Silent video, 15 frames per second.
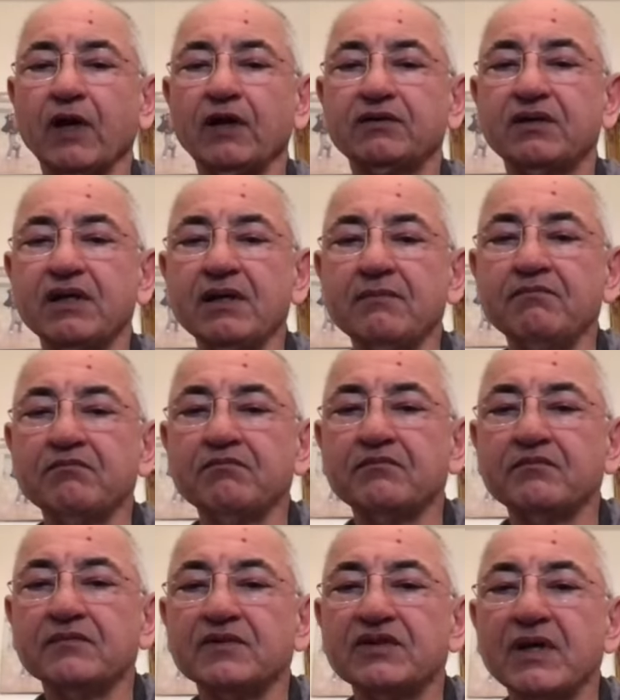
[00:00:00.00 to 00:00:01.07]

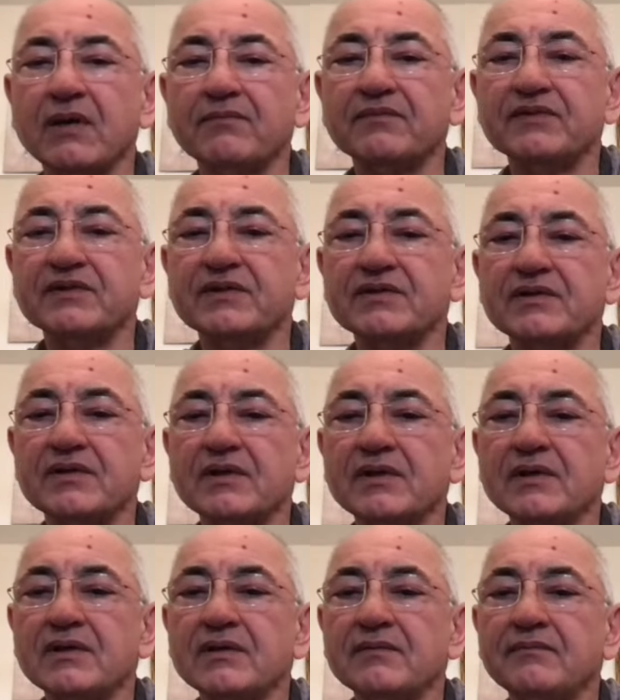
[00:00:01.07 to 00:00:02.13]
Tim Subs is
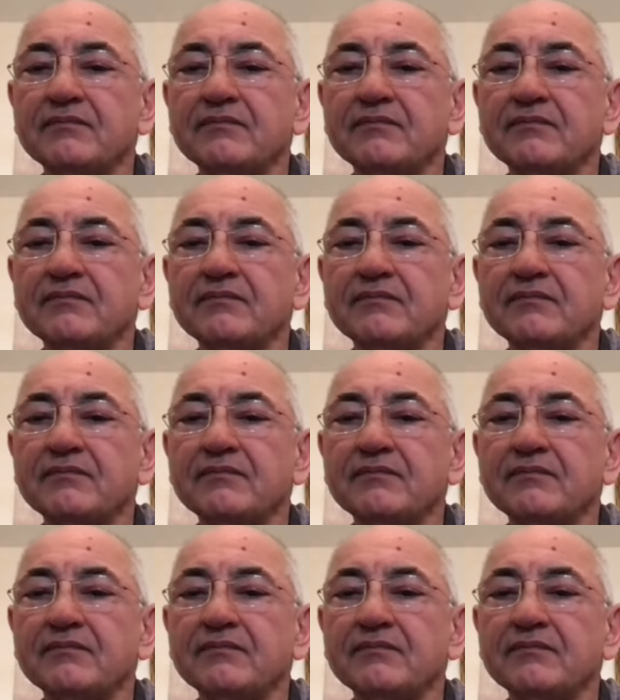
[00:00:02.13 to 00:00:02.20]
here.